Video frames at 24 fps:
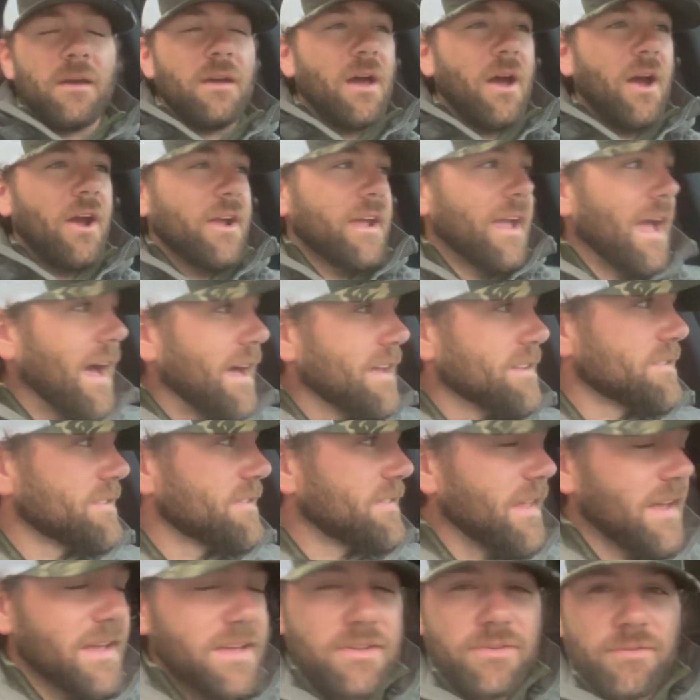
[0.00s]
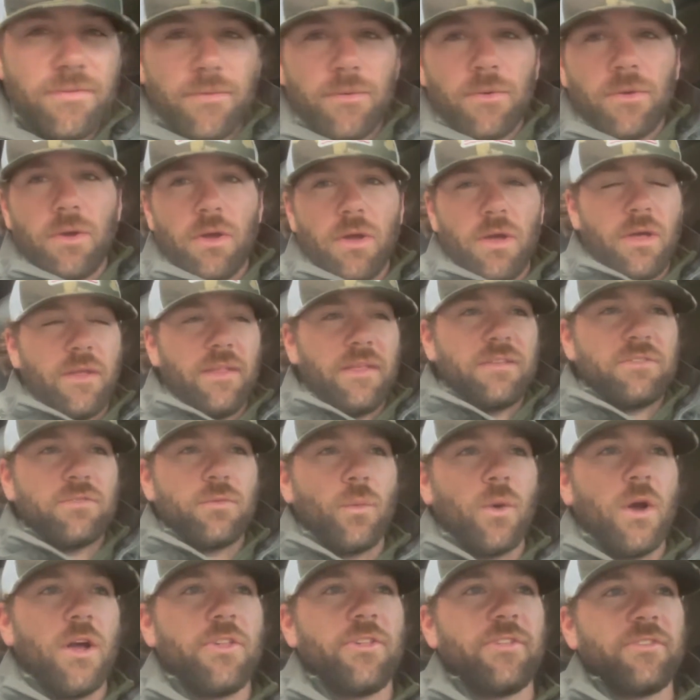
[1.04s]
All right, guys, thanks for
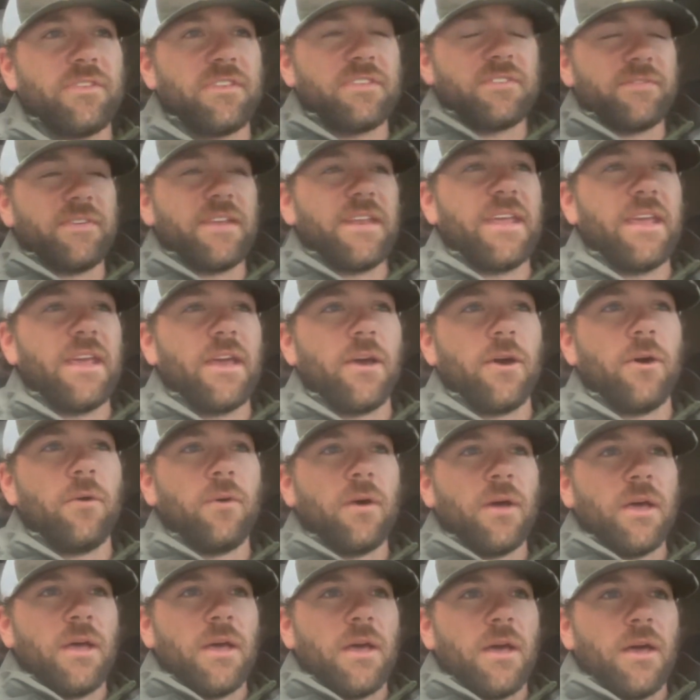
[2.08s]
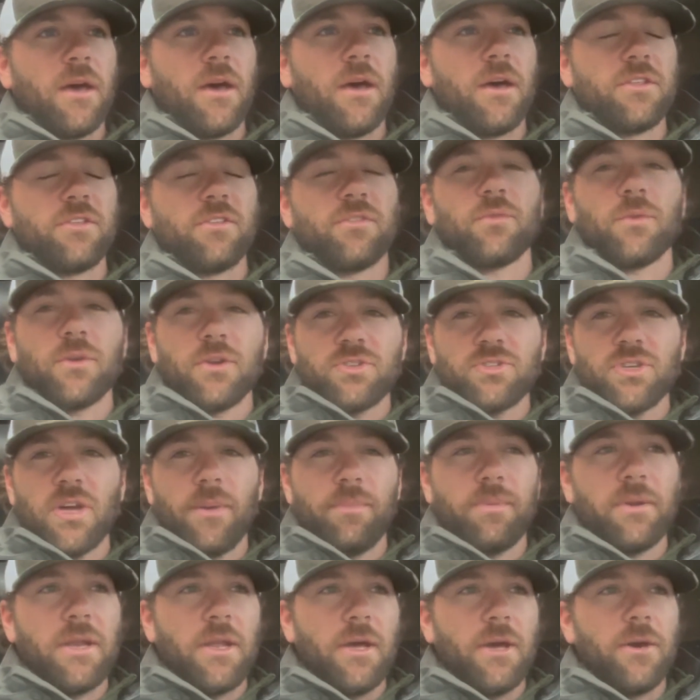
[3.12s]
watching this video. Just want to drop
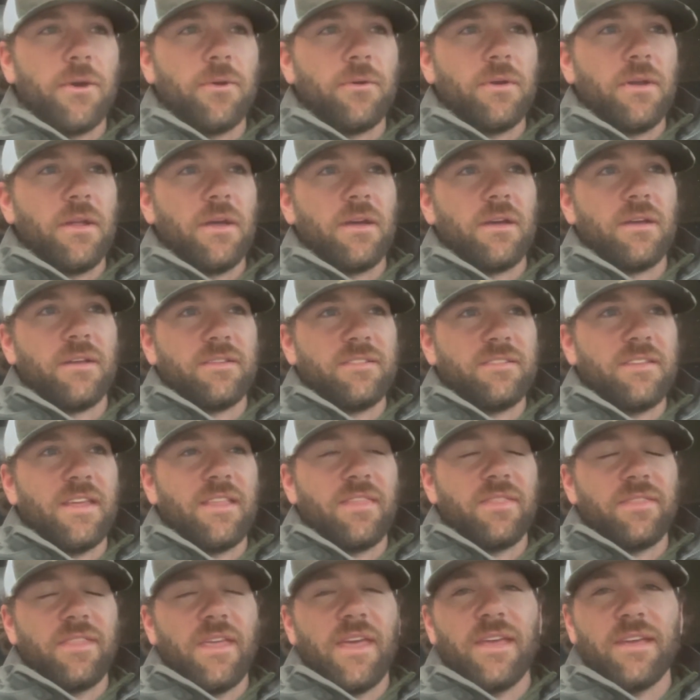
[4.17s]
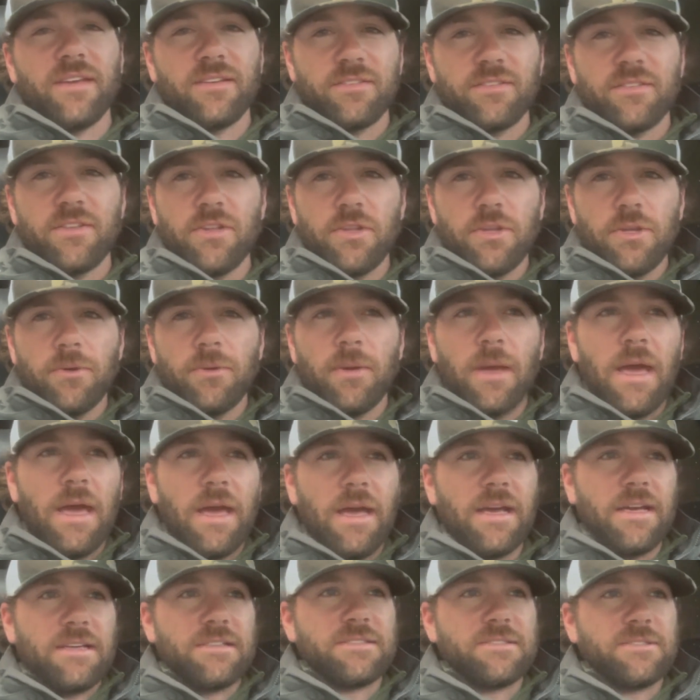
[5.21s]
a note, say thanks to you
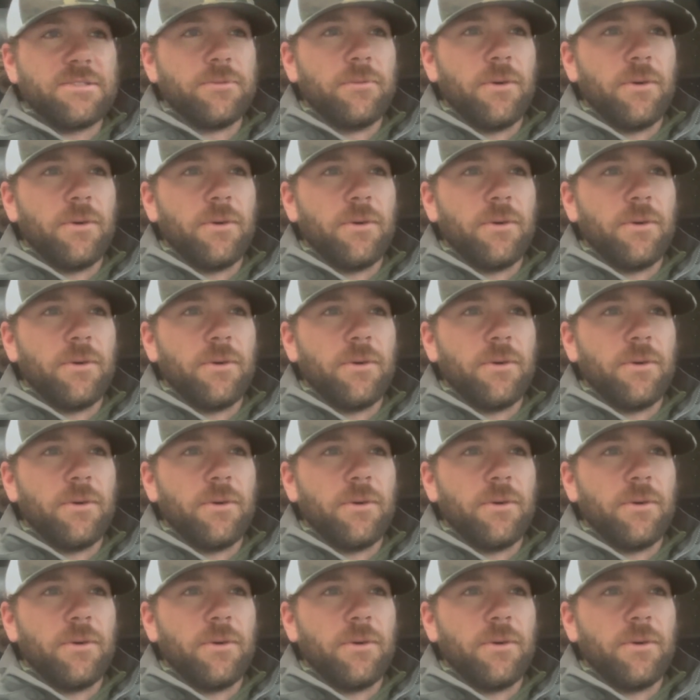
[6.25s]
guys. You